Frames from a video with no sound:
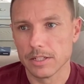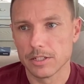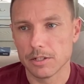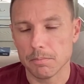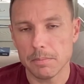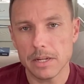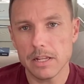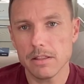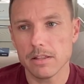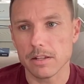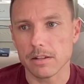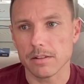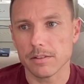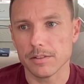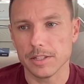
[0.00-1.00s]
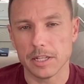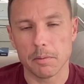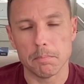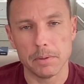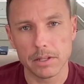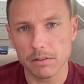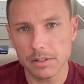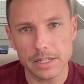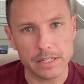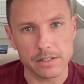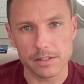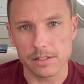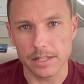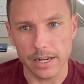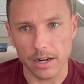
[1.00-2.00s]
to me, the ability
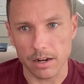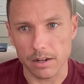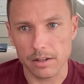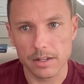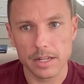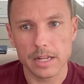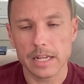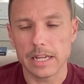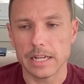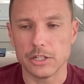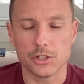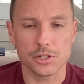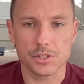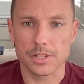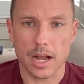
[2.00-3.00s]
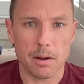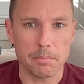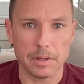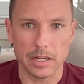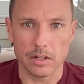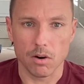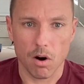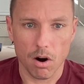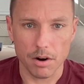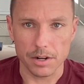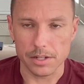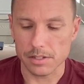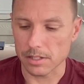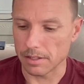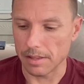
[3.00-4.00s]
is there. It's just not being
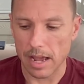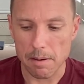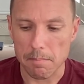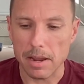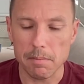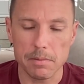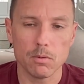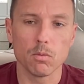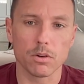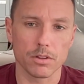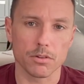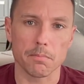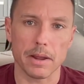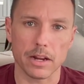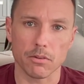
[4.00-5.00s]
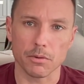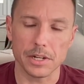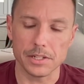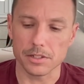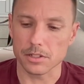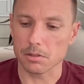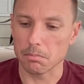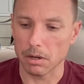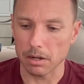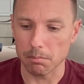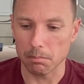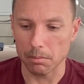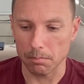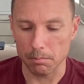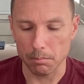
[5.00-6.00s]
harnessed, and that may be one of the main reasons. But
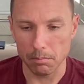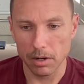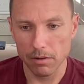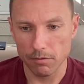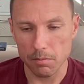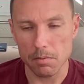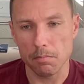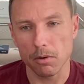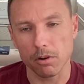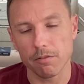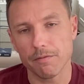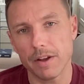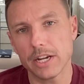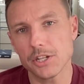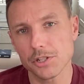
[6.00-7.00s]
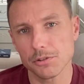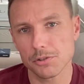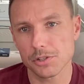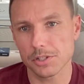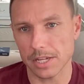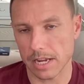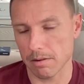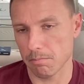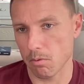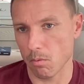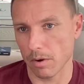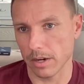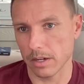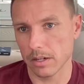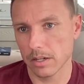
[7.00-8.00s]
from a motivational
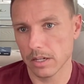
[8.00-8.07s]
standpoint,